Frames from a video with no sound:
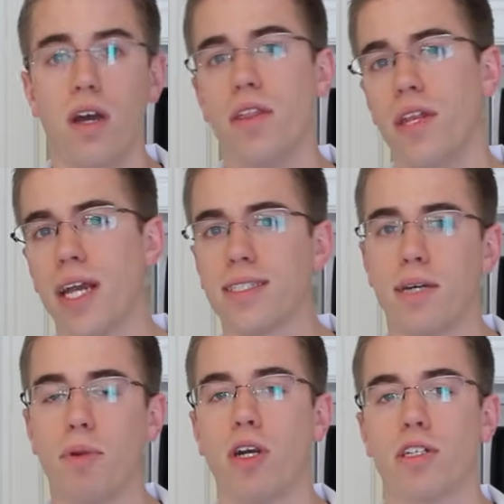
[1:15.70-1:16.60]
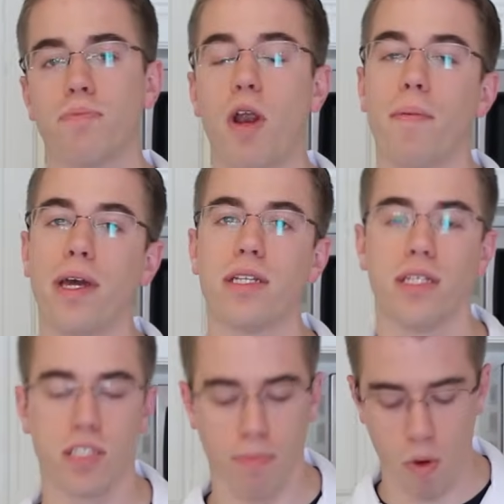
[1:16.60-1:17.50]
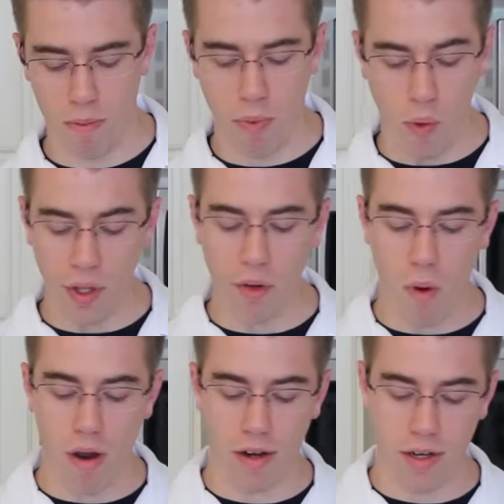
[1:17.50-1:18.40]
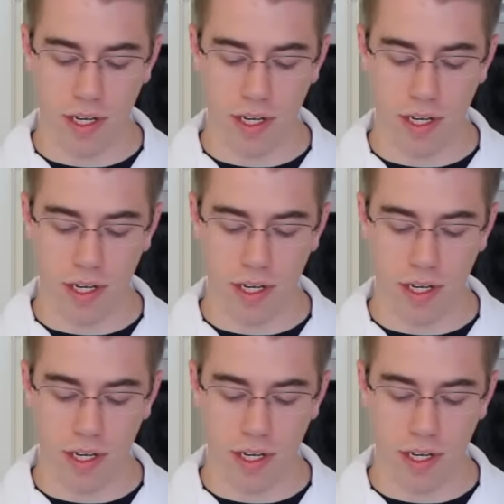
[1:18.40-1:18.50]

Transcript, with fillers: The next step in our experiment is to pour boiling water